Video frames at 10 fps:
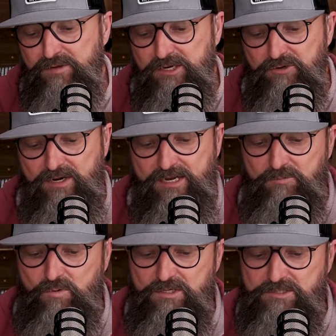
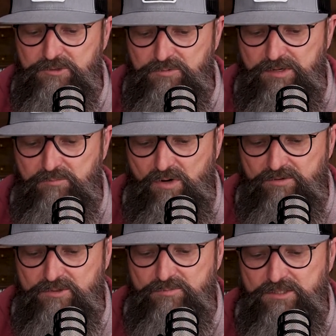figurehead was the twin
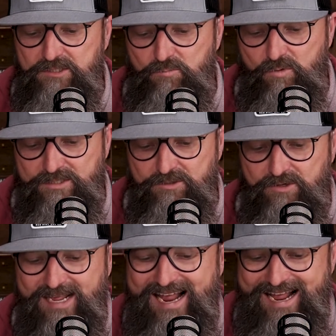brothers, which had
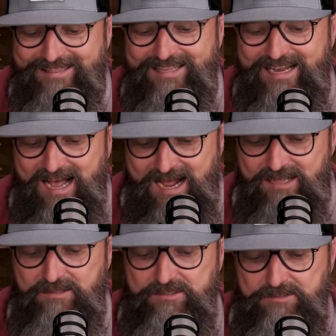wintered at the
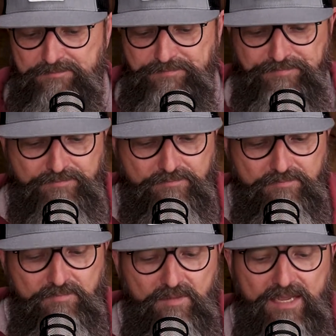island.
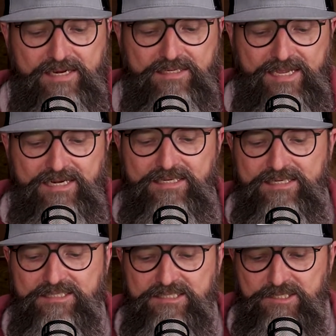And
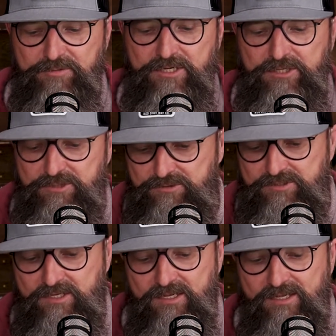landing at
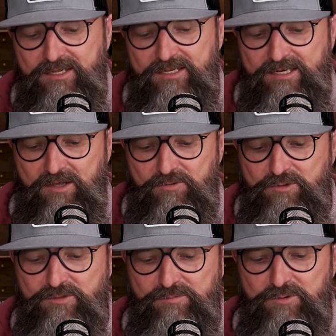Syracuse... Now,
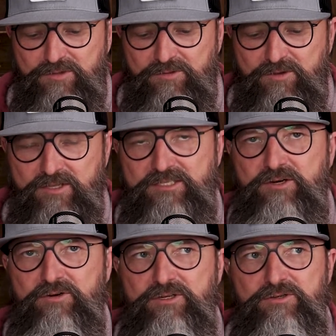those of you that thought
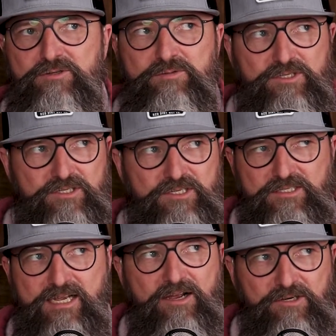Syracuse was just a
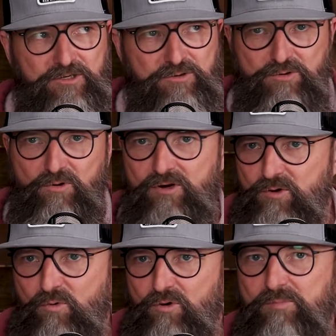town in New
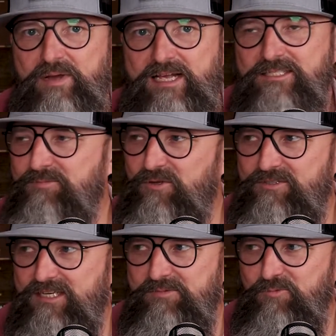York or a basketball
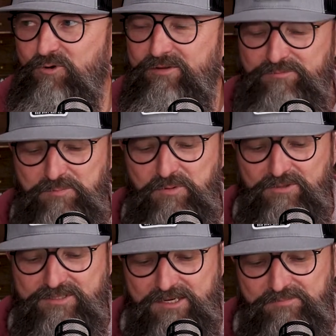team or a
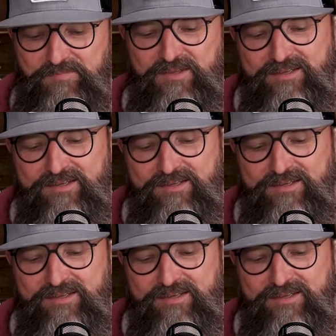football team,